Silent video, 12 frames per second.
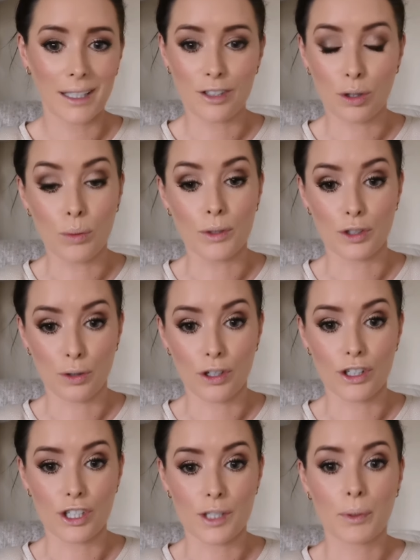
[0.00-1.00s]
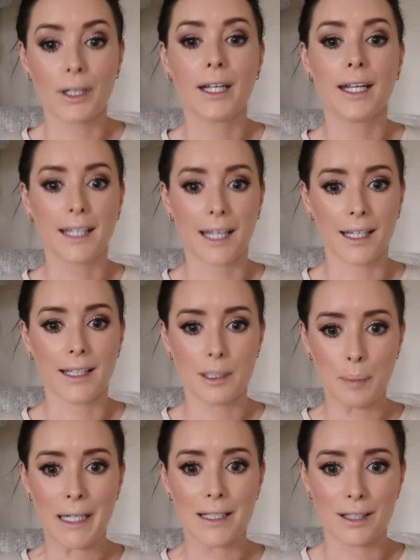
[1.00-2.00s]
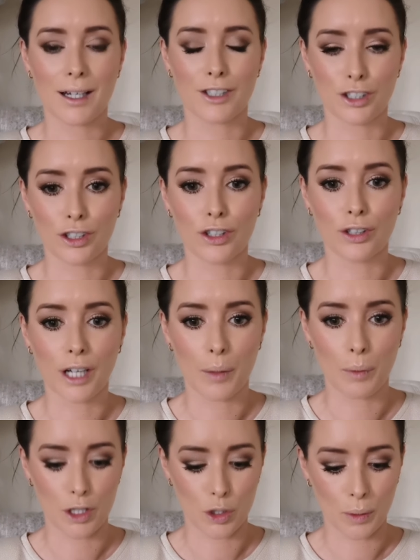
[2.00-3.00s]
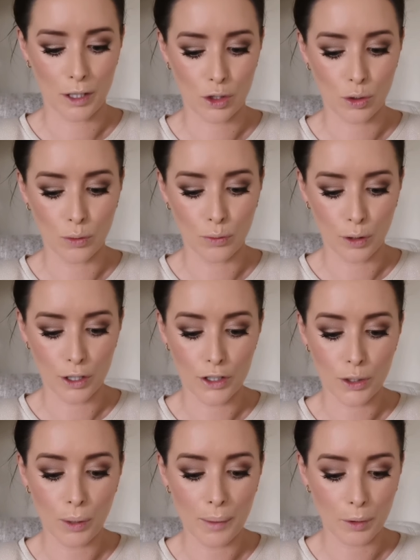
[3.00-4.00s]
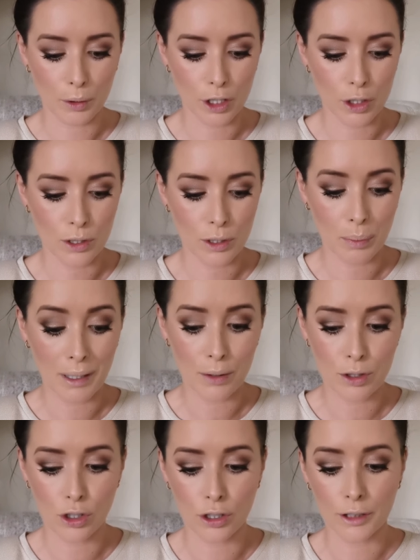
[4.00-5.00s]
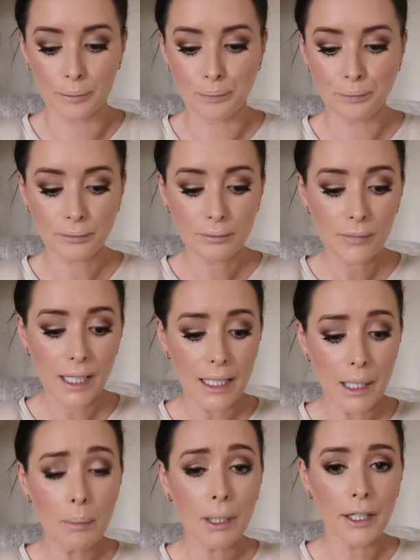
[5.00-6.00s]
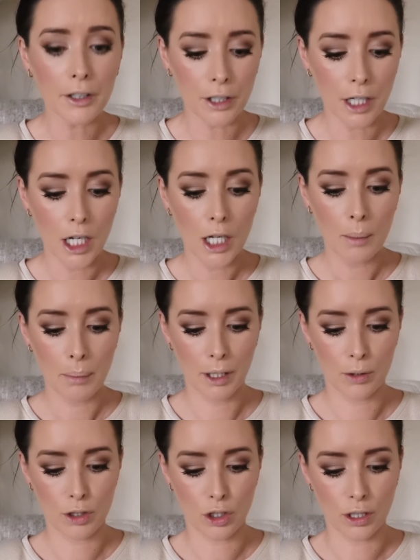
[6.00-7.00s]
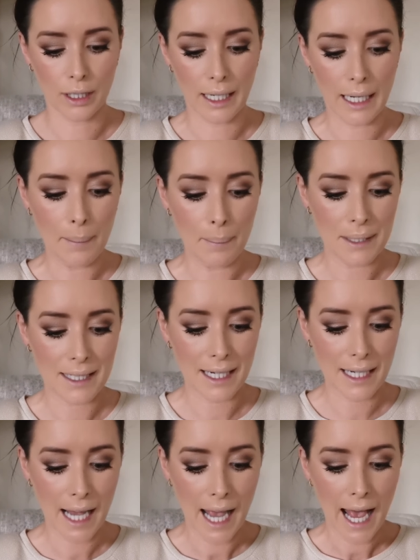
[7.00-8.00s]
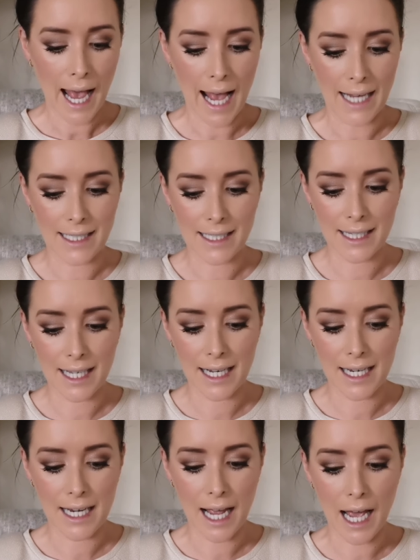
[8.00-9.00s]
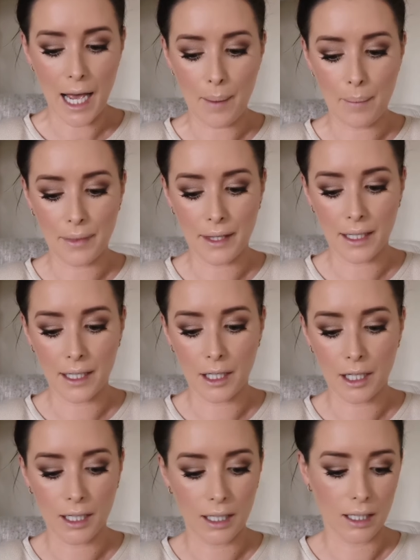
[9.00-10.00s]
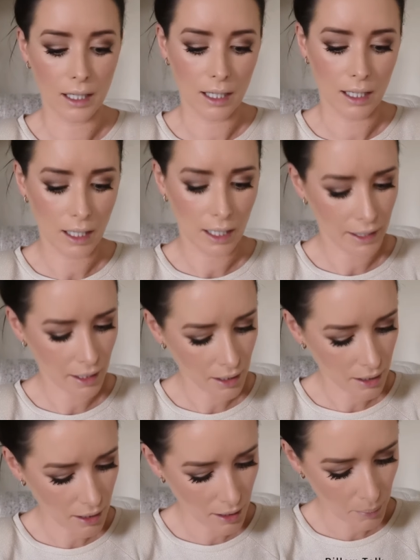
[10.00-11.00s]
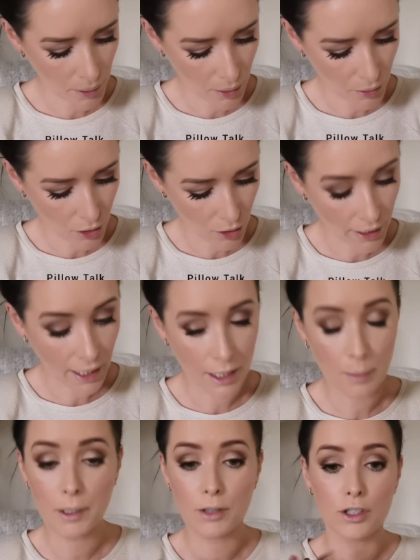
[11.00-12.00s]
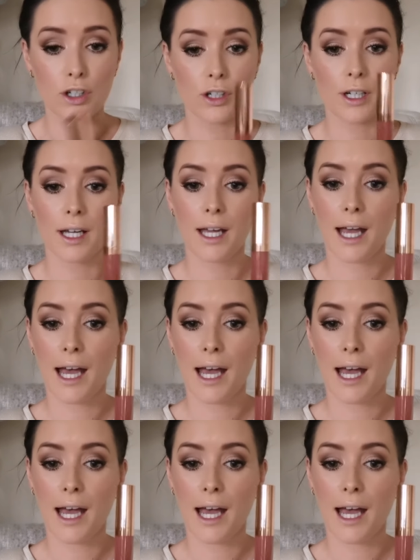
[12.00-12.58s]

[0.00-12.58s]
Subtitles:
It's always gorgeous, but again, it depends on your look and what you want to go for. So I'm going to use Pillow Talk lip liner, Pillow Talk lipstick, and then I think this is the Pillow Talk, yeah, it's Pillow Talk